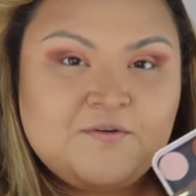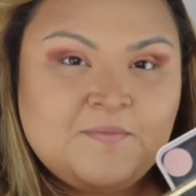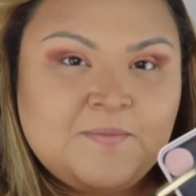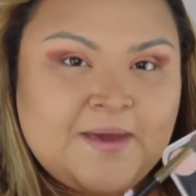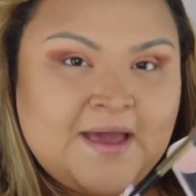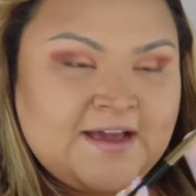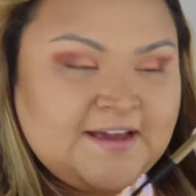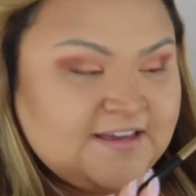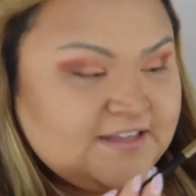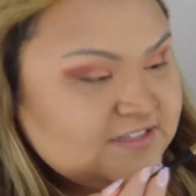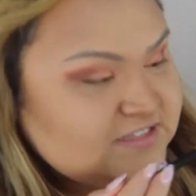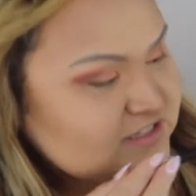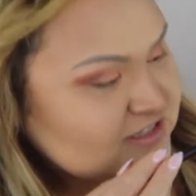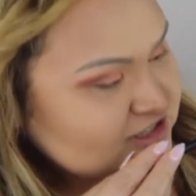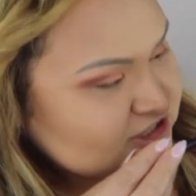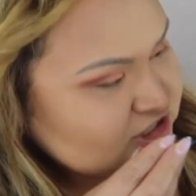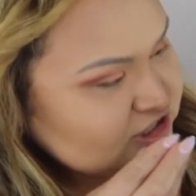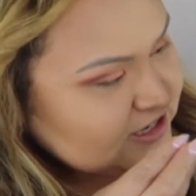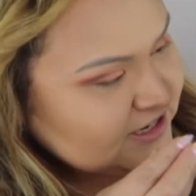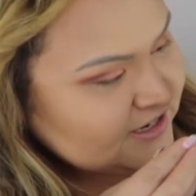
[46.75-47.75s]
back into the
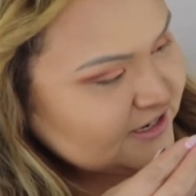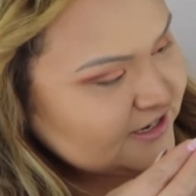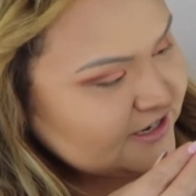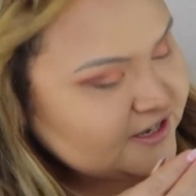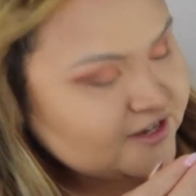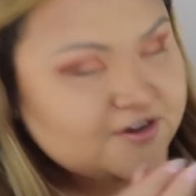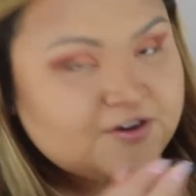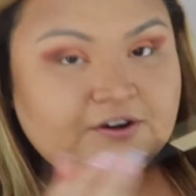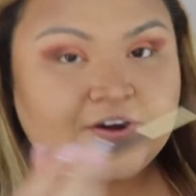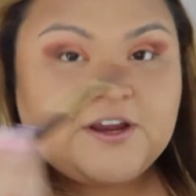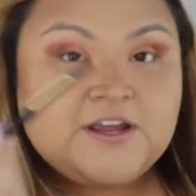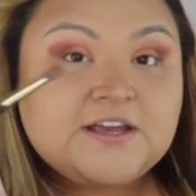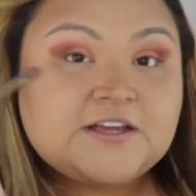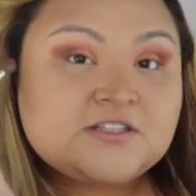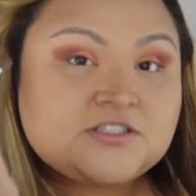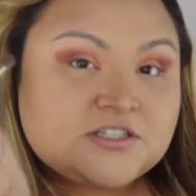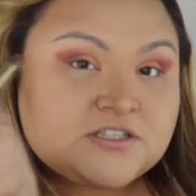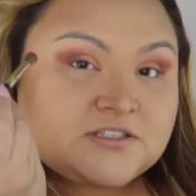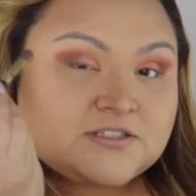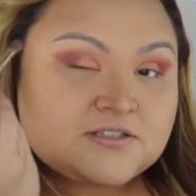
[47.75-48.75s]
shade Hickory
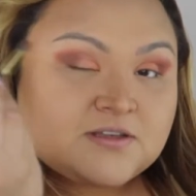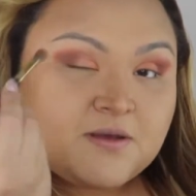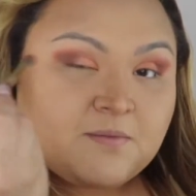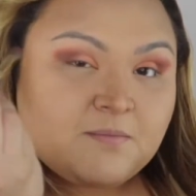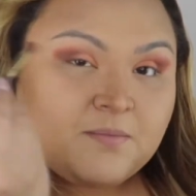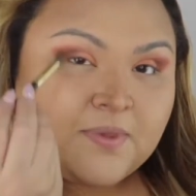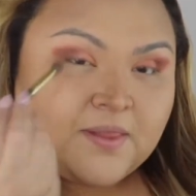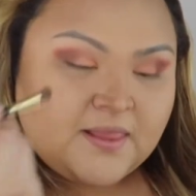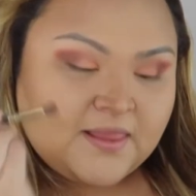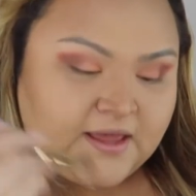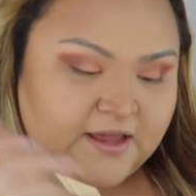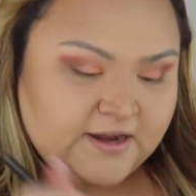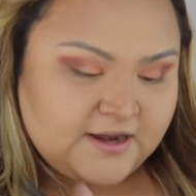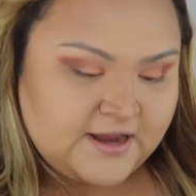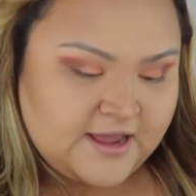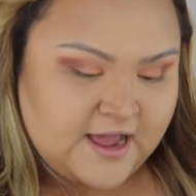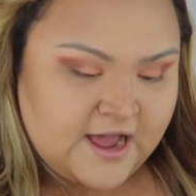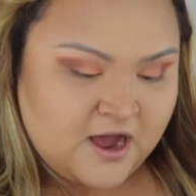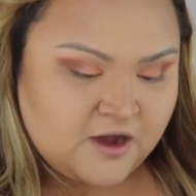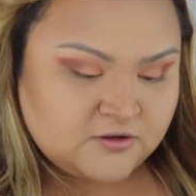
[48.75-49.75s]
and just blend
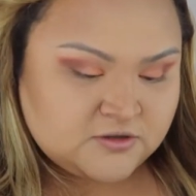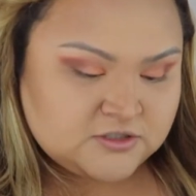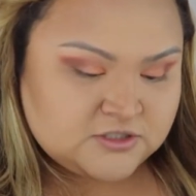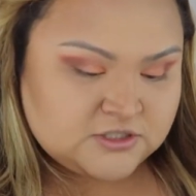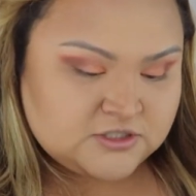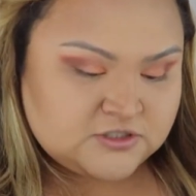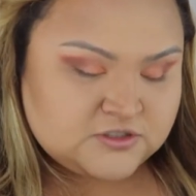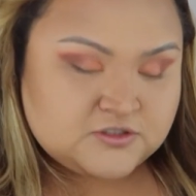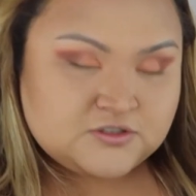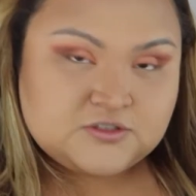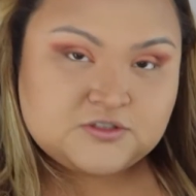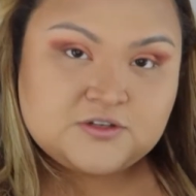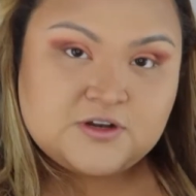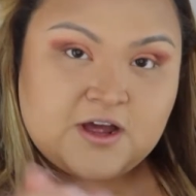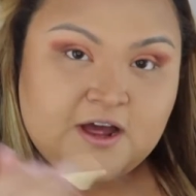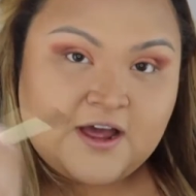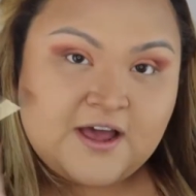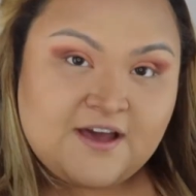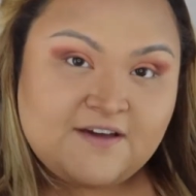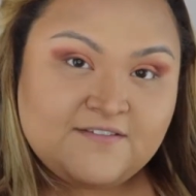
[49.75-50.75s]
out just to
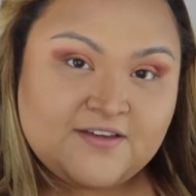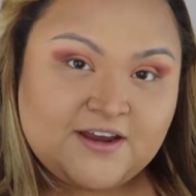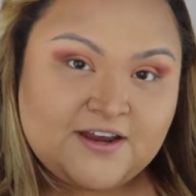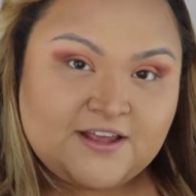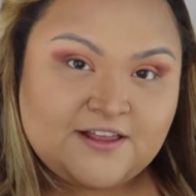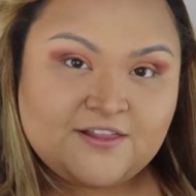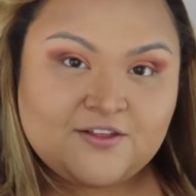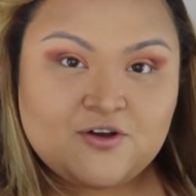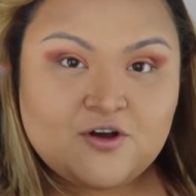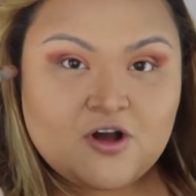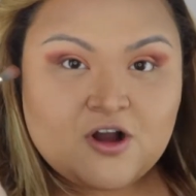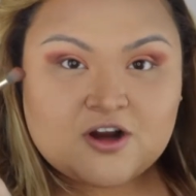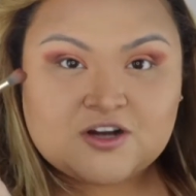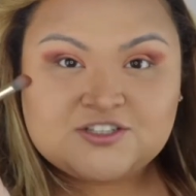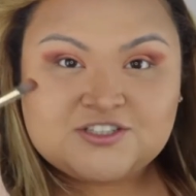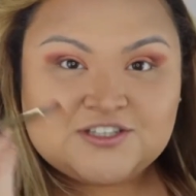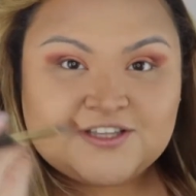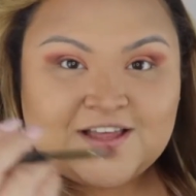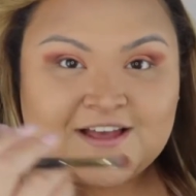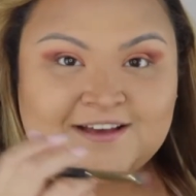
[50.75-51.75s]
not have any little
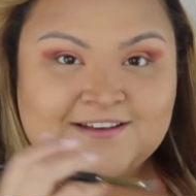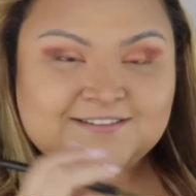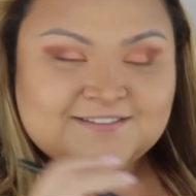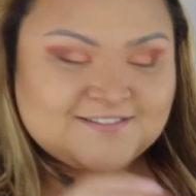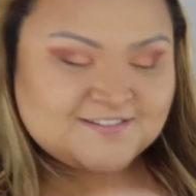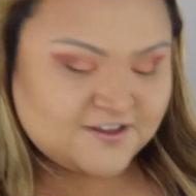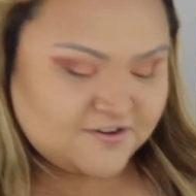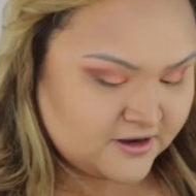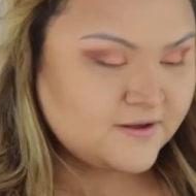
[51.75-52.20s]
harsh lines.